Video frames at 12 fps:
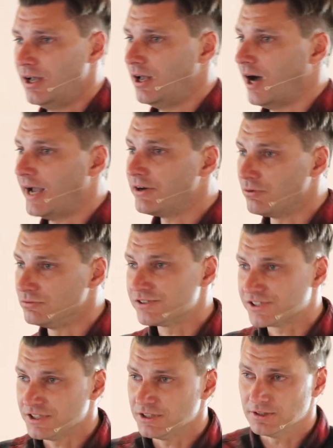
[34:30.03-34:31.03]
I don't
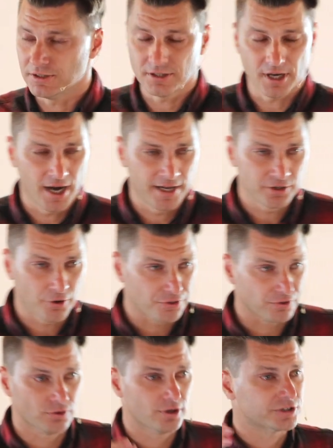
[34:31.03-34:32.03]
see, I know the
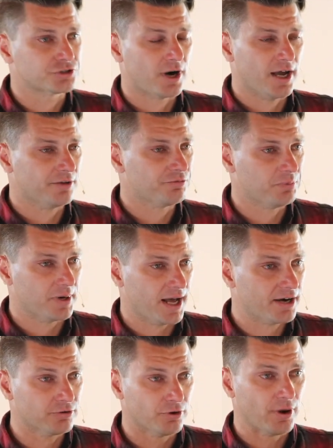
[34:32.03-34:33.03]
Lord triumph, but I
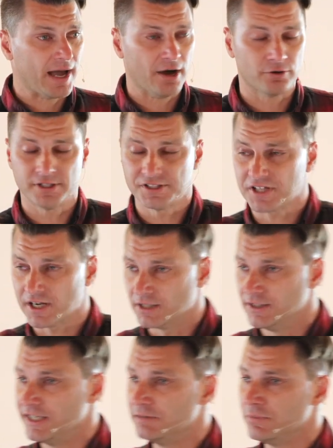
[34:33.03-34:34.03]
don't know how he's going to
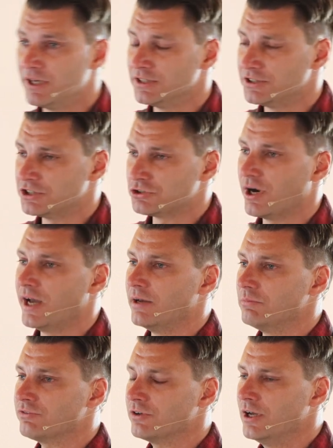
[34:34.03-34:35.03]
lead me into triumph.
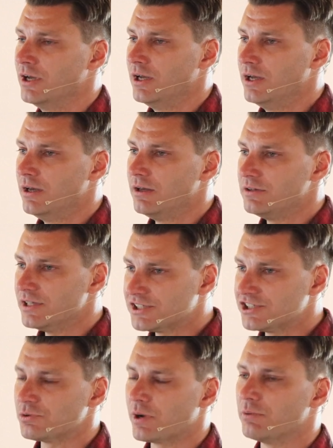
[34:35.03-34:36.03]
This
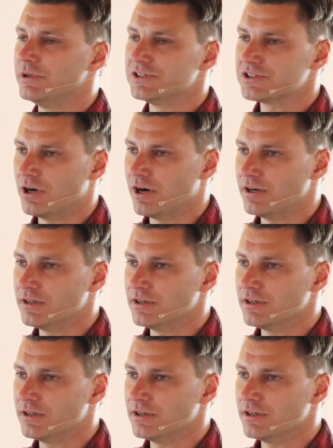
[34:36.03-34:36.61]
is where we start.